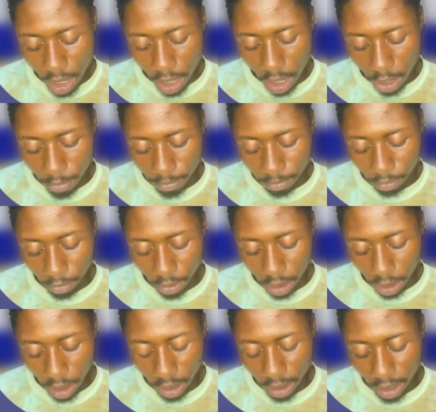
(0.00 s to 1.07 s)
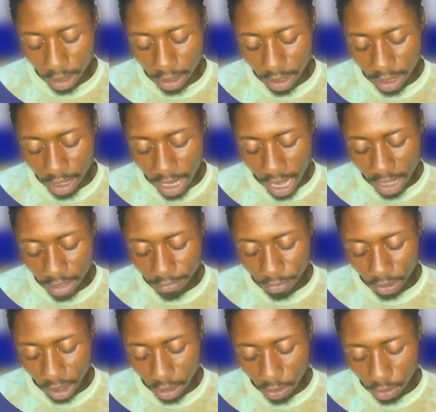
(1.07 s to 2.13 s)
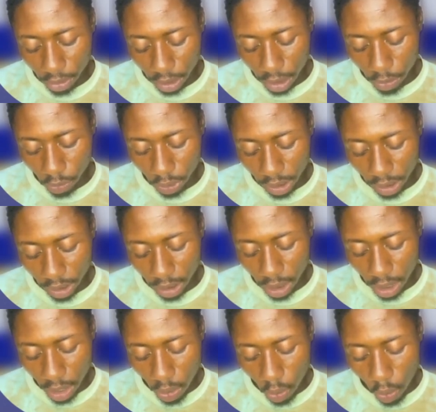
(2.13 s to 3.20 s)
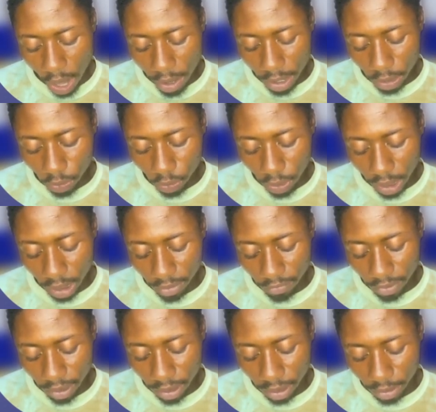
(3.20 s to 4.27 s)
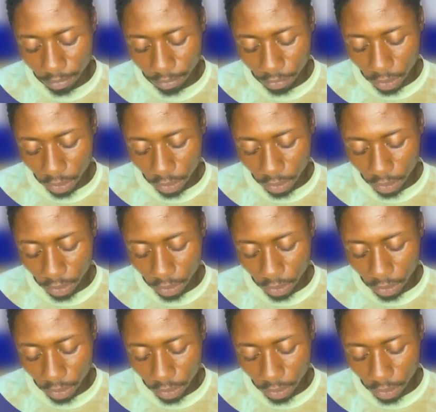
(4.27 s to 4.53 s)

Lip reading: And the last feature, they will see wireless connectivity.